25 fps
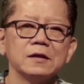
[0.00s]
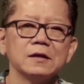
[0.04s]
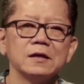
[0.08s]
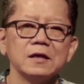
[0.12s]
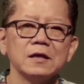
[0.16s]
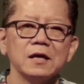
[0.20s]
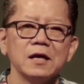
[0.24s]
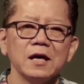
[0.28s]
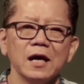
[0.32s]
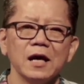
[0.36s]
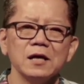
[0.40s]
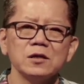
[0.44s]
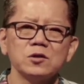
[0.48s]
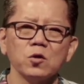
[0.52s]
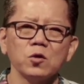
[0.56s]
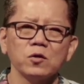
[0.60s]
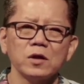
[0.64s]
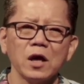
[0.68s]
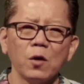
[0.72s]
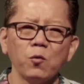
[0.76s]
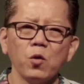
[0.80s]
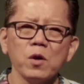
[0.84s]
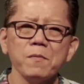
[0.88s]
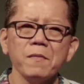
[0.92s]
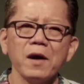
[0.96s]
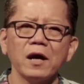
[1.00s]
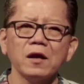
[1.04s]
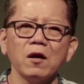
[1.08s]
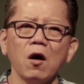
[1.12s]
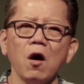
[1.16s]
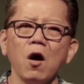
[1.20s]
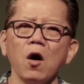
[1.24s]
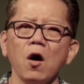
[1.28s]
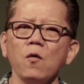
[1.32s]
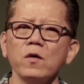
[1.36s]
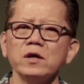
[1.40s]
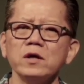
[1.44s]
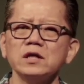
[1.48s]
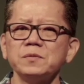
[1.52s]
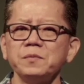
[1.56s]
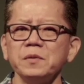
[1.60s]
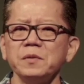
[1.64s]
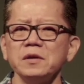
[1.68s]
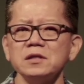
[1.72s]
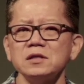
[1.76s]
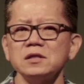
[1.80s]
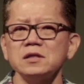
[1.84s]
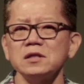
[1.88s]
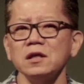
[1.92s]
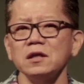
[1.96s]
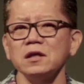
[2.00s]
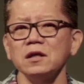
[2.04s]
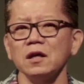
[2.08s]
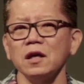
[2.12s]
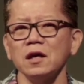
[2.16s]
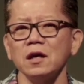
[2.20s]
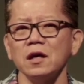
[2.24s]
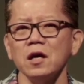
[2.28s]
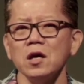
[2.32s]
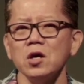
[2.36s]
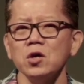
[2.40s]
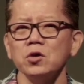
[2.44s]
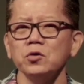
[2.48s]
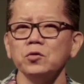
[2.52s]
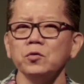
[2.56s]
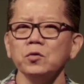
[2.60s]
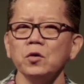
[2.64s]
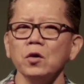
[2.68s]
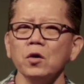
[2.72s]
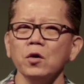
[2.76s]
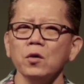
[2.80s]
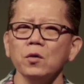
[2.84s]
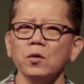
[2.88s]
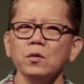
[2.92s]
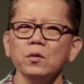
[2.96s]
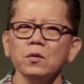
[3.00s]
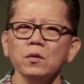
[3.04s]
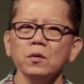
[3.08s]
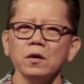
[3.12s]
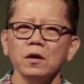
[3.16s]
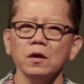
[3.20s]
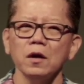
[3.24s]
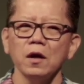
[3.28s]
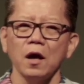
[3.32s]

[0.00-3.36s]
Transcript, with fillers: And so that we might always be singing new